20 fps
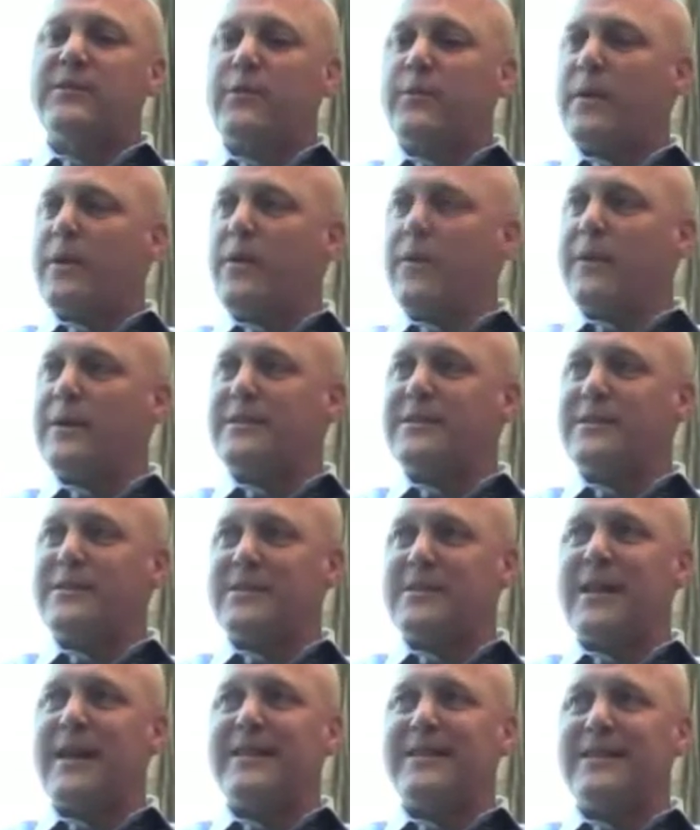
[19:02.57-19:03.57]
of America
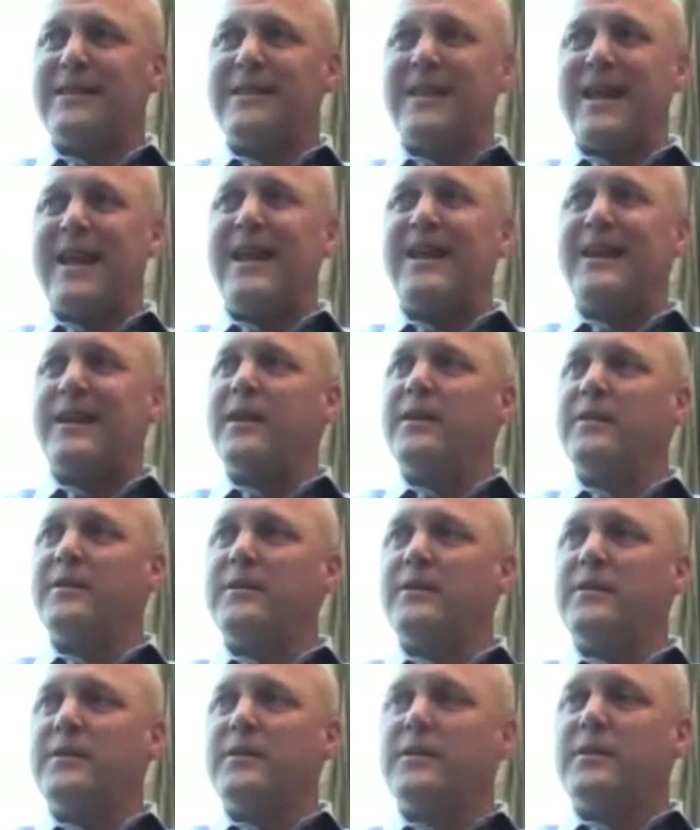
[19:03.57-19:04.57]
since 1980,
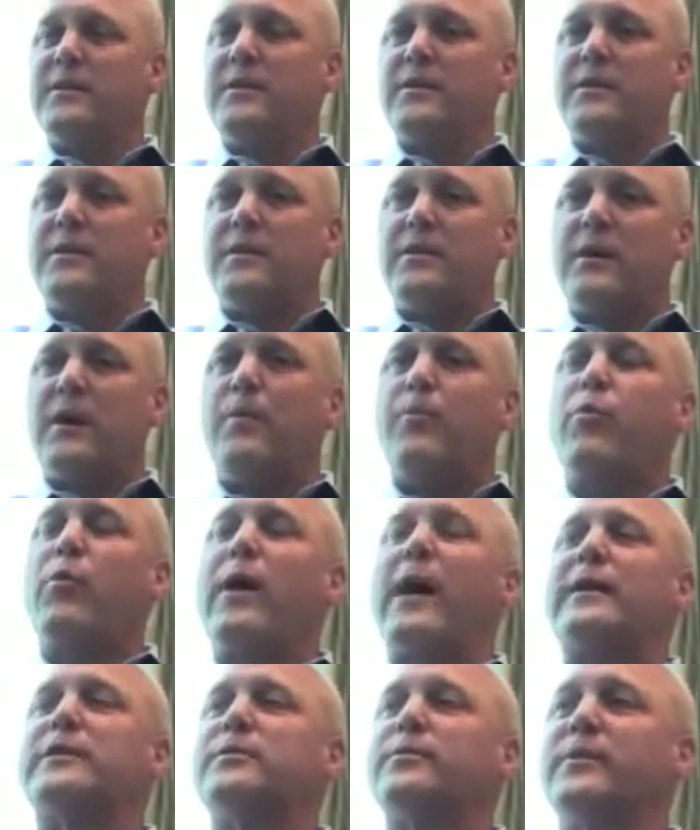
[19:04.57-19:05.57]

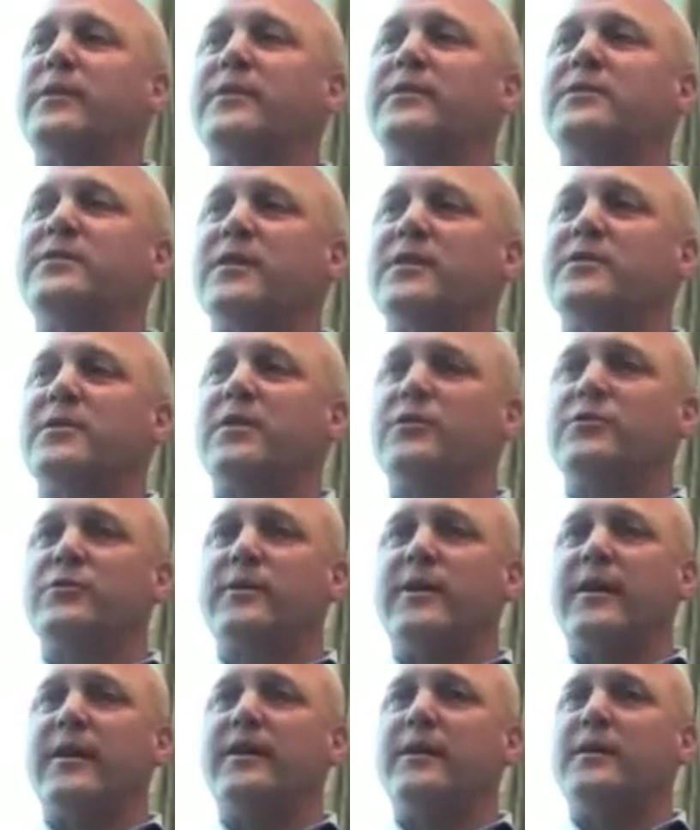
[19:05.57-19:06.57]
approximately
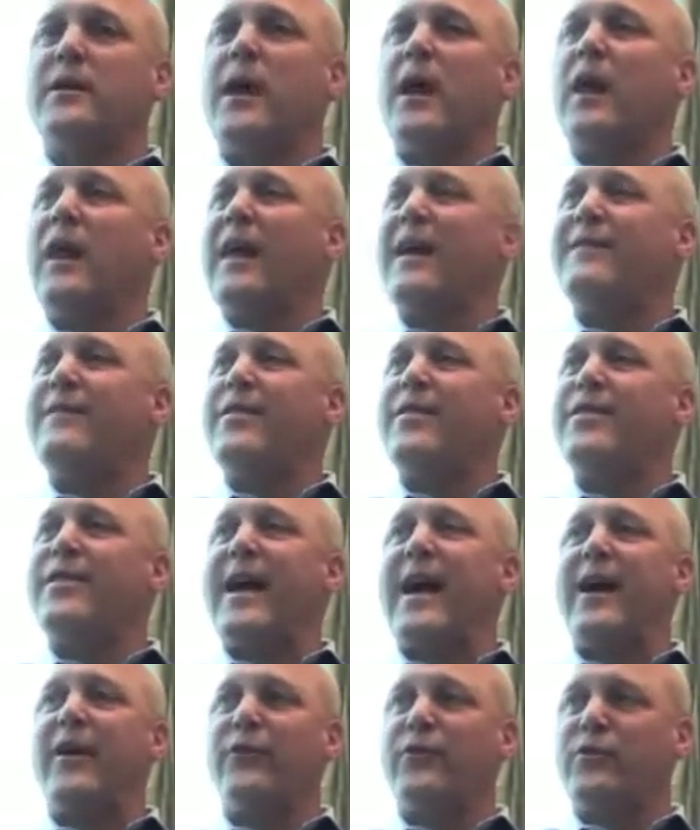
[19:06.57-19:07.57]

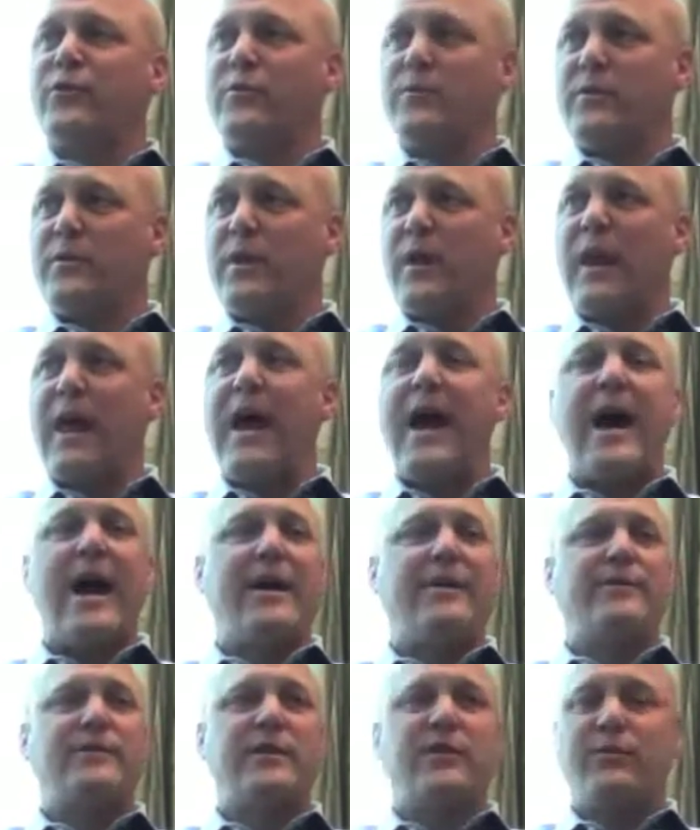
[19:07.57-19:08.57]
611,000
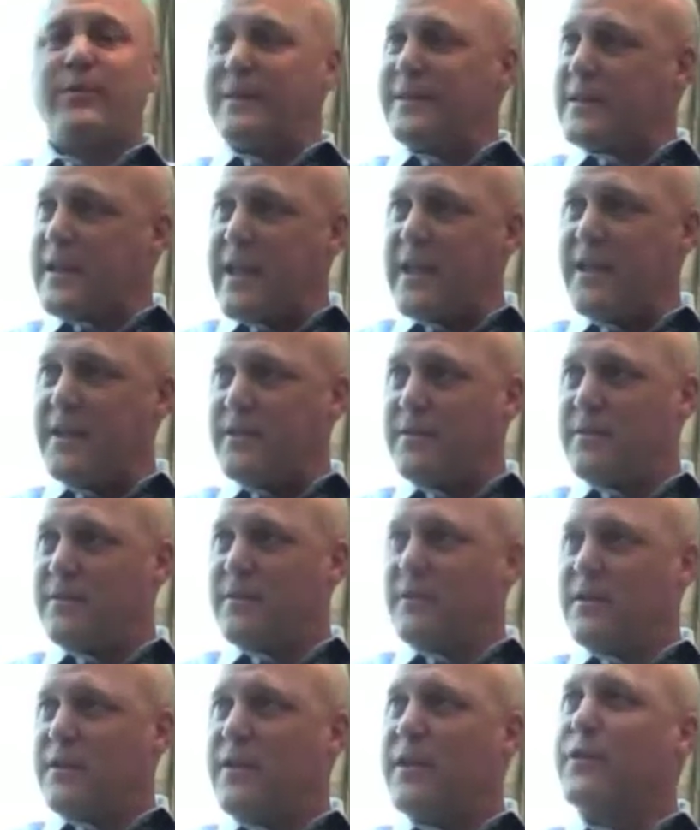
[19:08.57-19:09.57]
lives have been taken
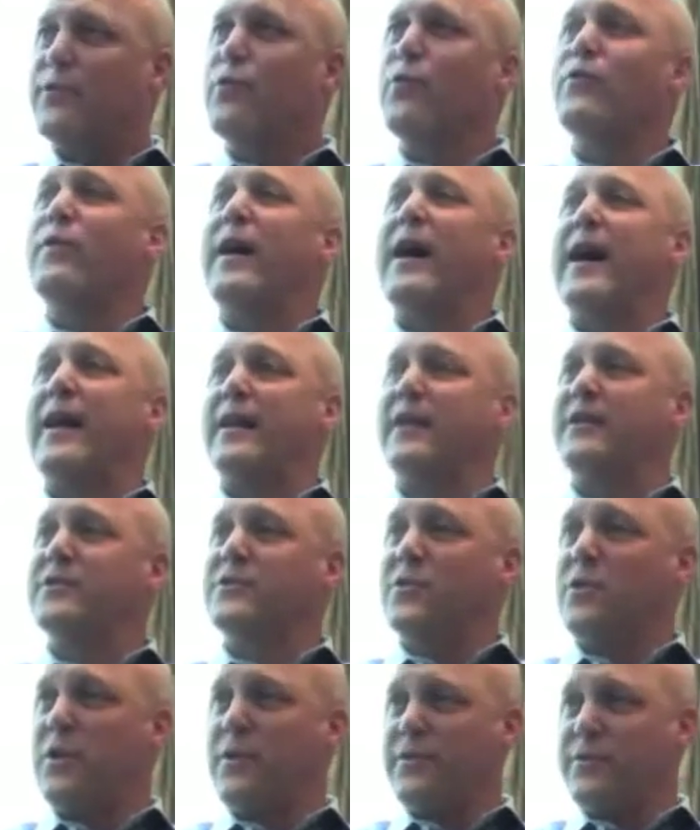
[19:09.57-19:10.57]
through
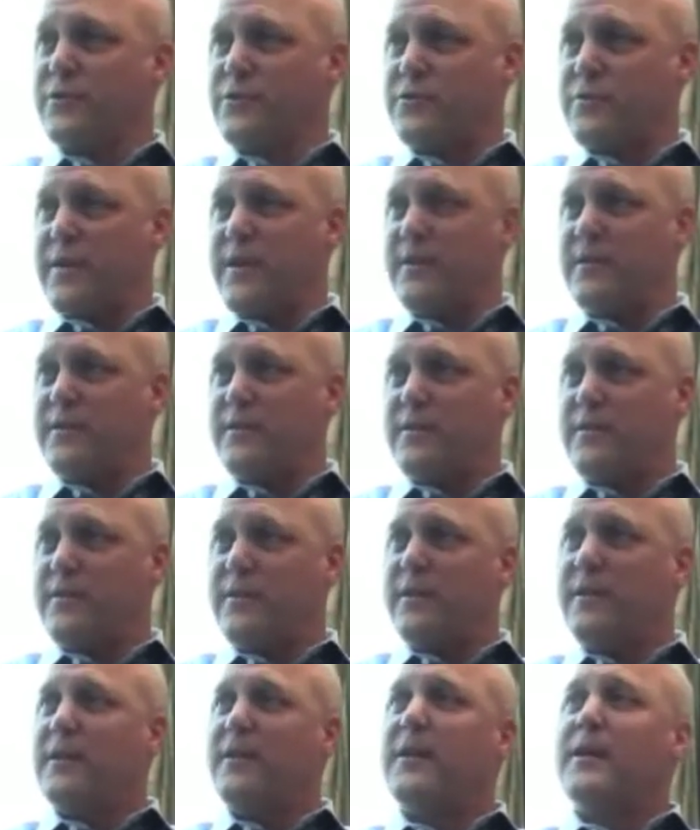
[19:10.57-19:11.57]
violence on the street.
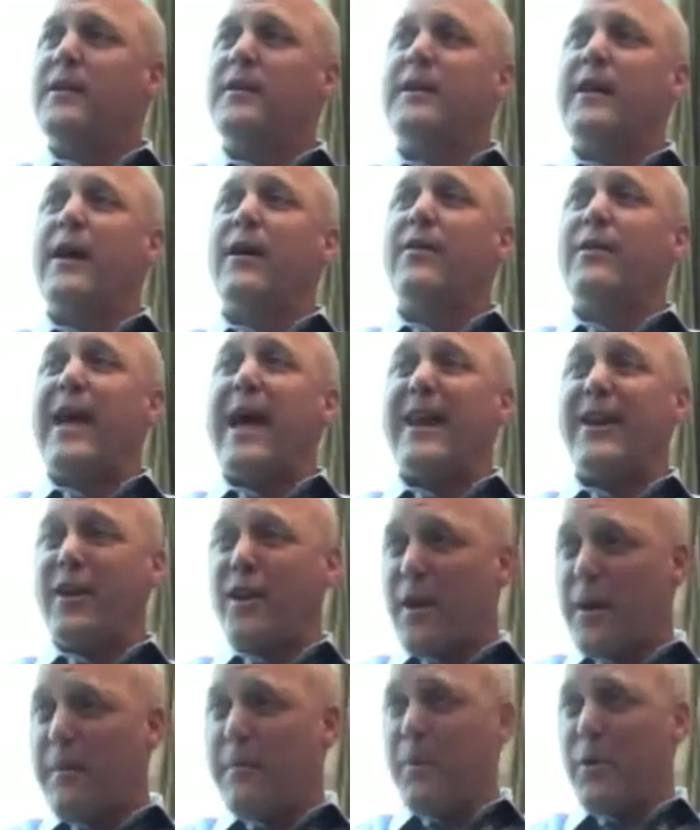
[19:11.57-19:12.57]
Now, that
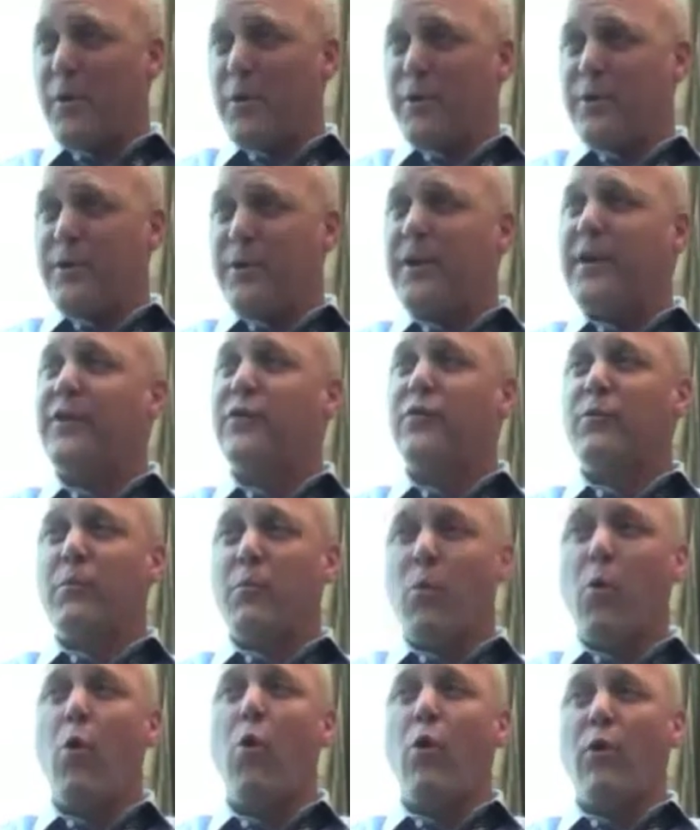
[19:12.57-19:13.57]
number is
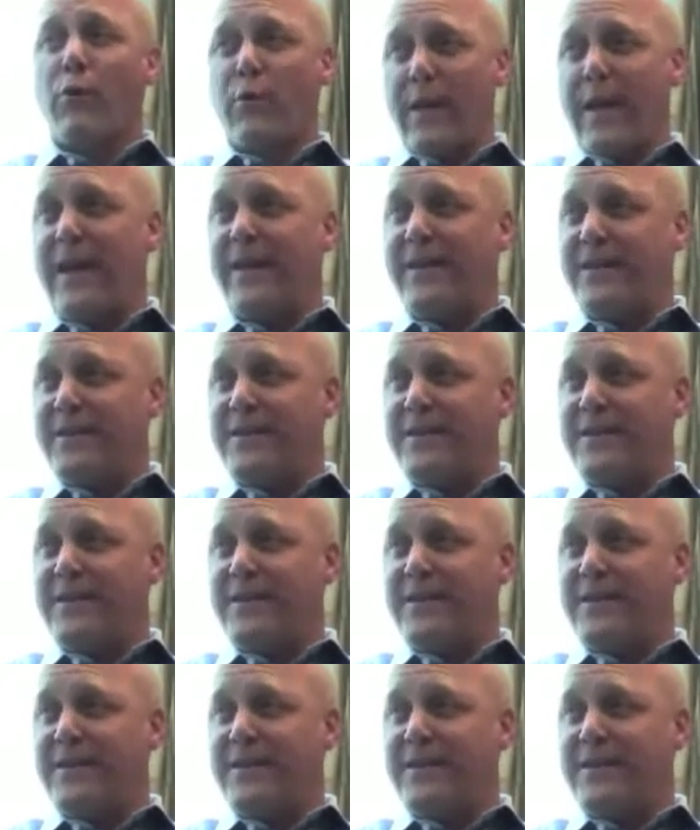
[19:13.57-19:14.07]
more than